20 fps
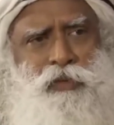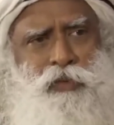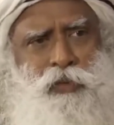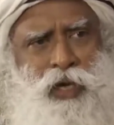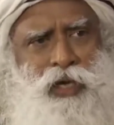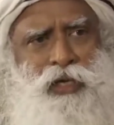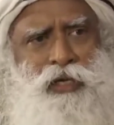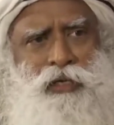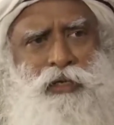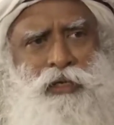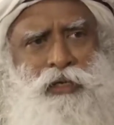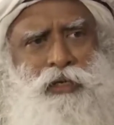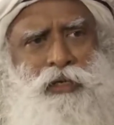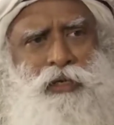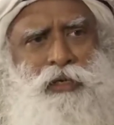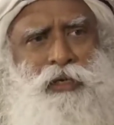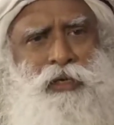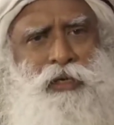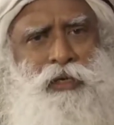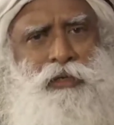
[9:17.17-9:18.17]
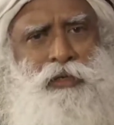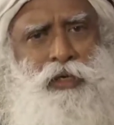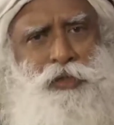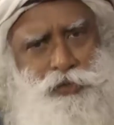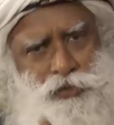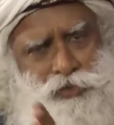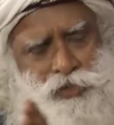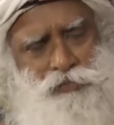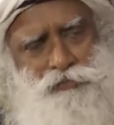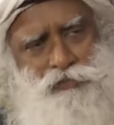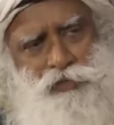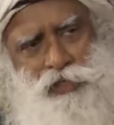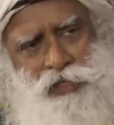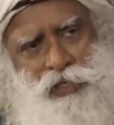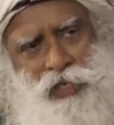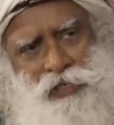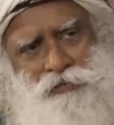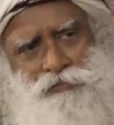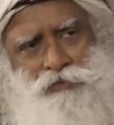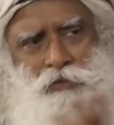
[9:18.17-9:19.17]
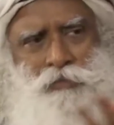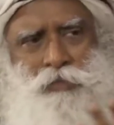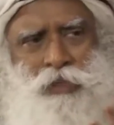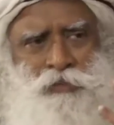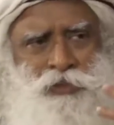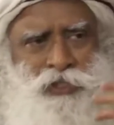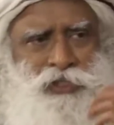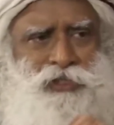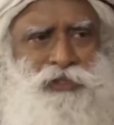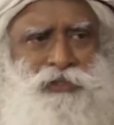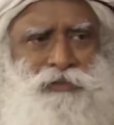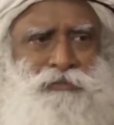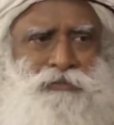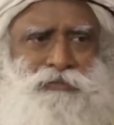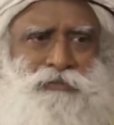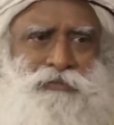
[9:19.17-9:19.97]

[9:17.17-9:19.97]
Why? Are you suffering life or memory?